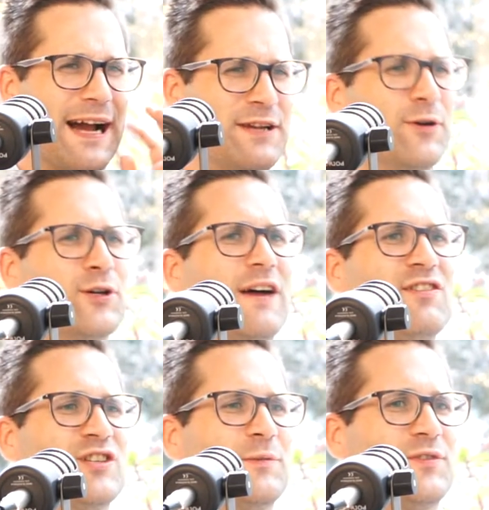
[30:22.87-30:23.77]
I know coffee
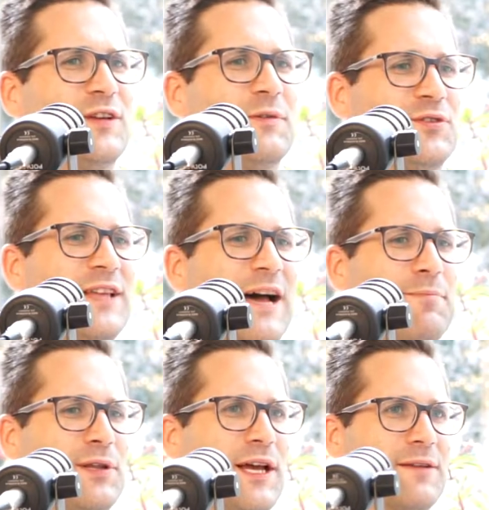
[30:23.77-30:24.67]
shops don't do that,
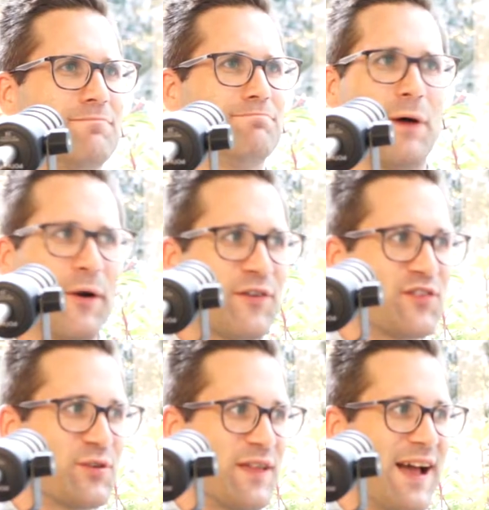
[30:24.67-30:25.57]
but like bars
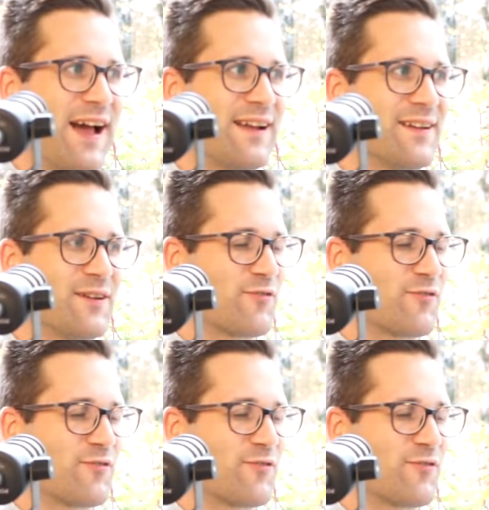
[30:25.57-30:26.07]
do that.